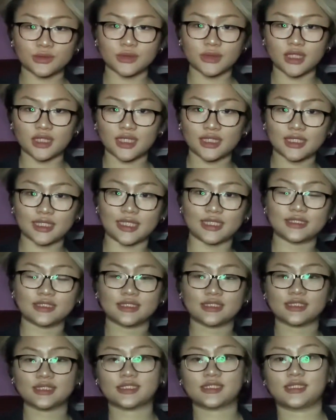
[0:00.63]
Hi
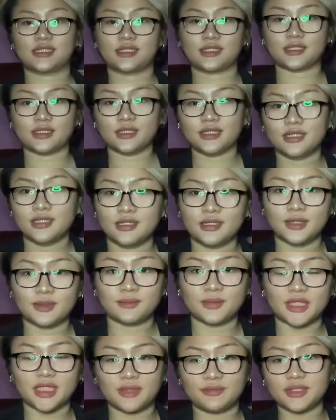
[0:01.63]
guys,
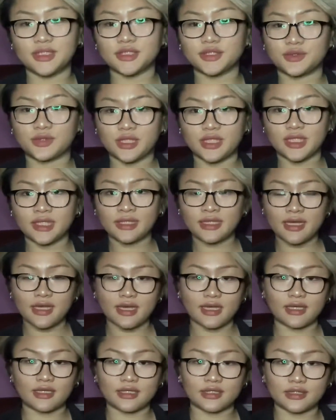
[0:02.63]
my name is Ray
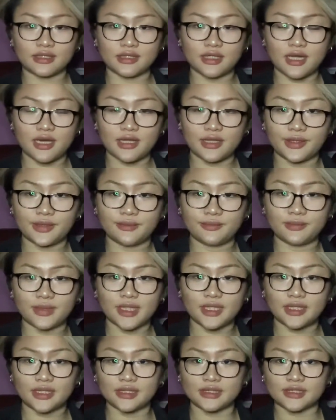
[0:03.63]
and I'm
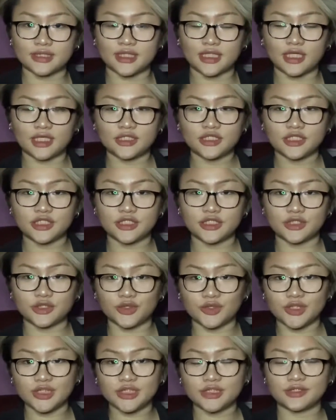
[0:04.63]
a psychology
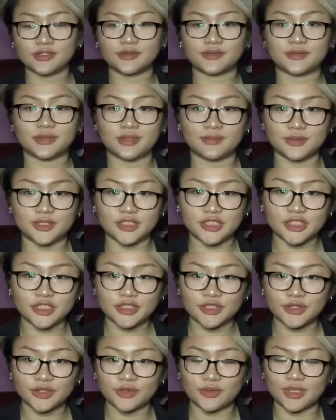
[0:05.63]
student from
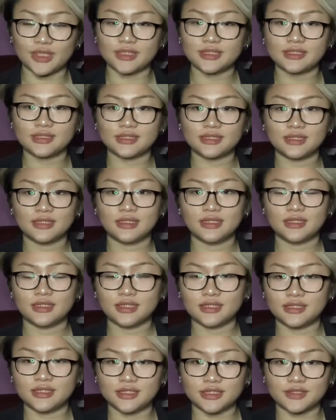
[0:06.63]
GCUS.
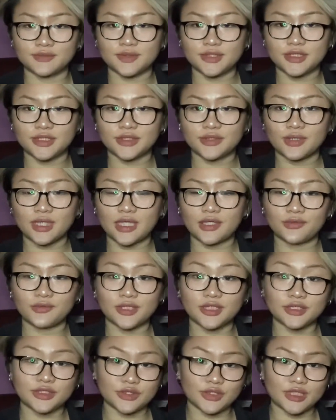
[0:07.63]
In this video, I will
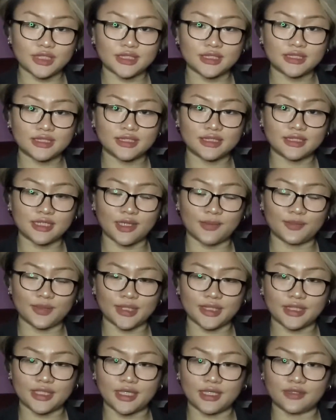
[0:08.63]
address the
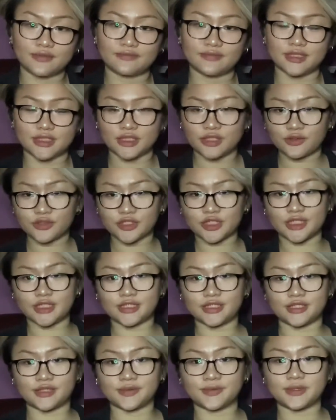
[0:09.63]
topic of
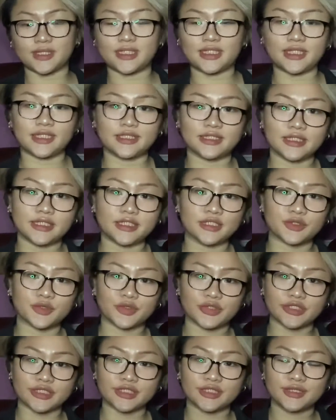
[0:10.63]
dissociative identity
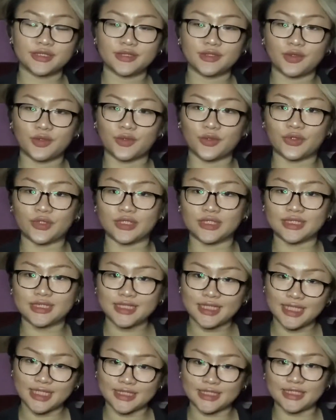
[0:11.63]
disorder, or
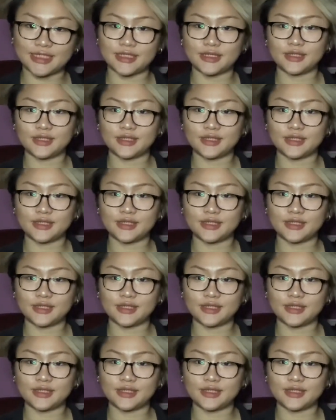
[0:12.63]
DID.